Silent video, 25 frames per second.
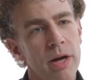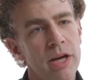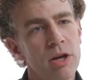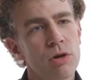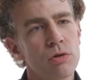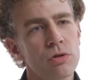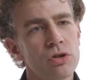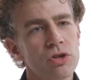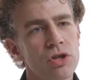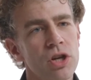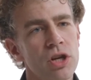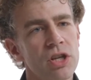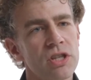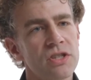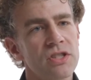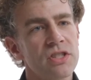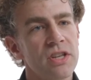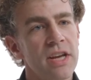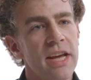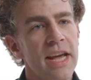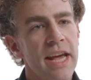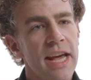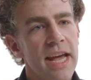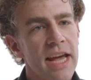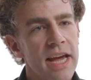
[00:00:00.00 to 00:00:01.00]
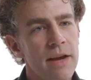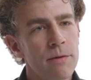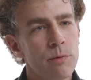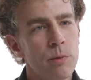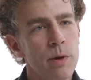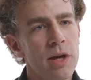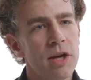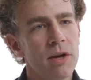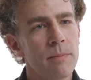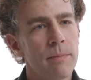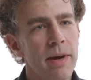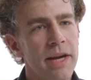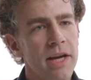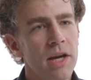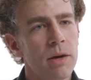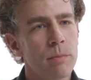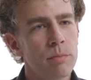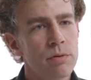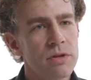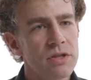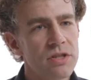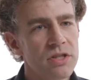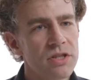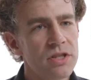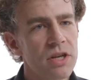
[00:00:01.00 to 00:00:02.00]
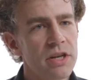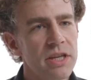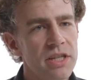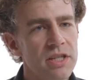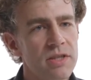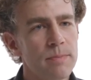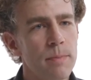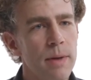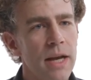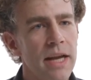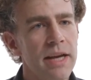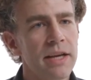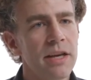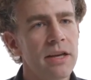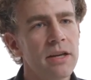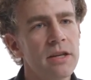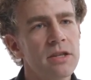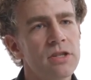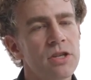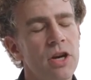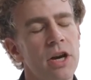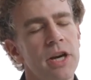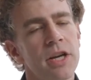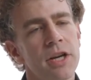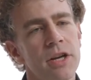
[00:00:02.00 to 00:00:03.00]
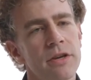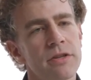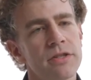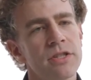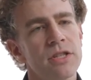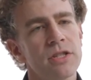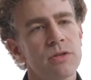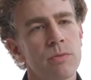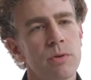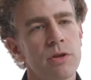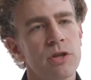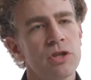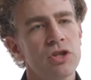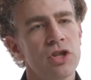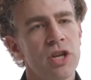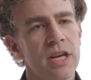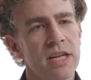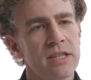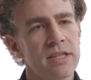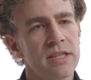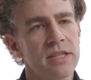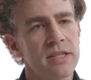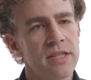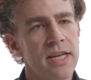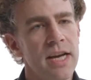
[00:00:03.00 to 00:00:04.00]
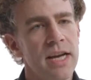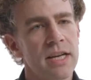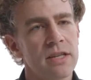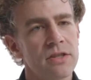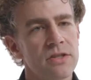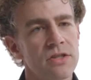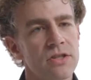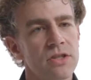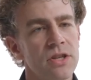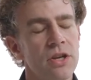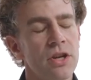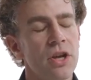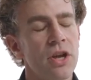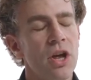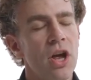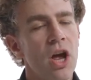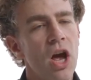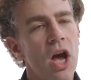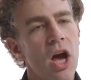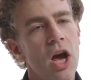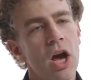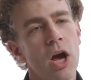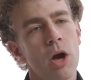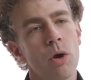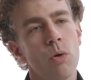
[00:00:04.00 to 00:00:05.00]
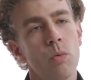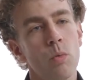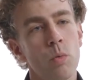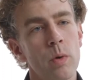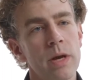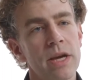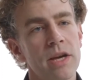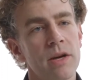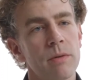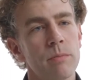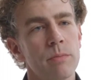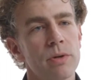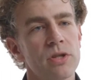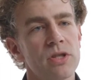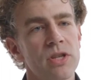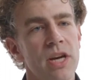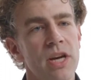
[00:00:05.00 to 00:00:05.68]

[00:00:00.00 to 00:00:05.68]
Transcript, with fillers: By contrast, if we can make a precise molecular diagnosis with a genetic test, uh, we can